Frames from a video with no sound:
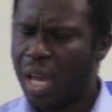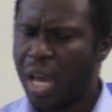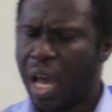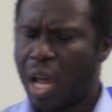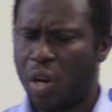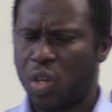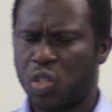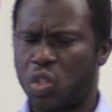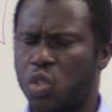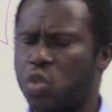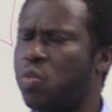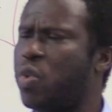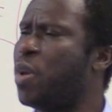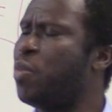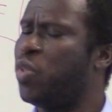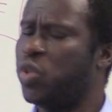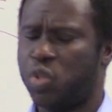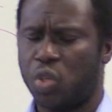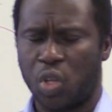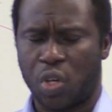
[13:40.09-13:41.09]
and also to be
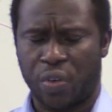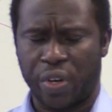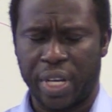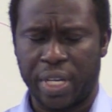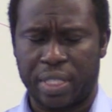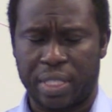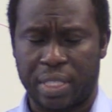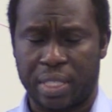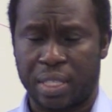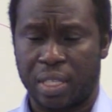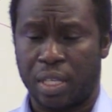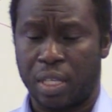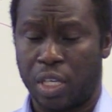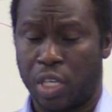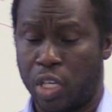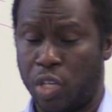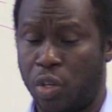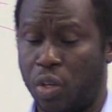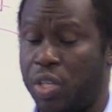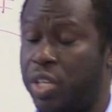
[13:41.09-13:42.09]
able to create
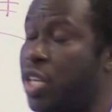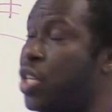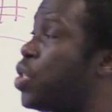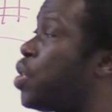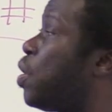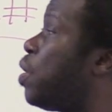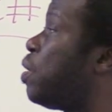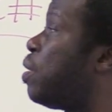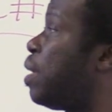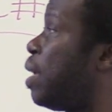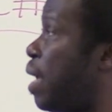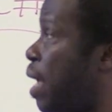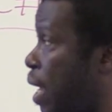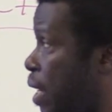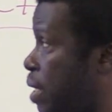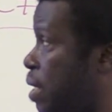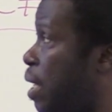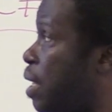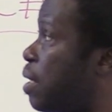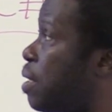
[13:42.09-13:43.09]
inundation
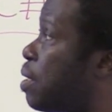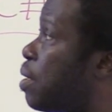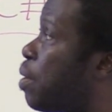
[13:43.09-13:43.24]
extent.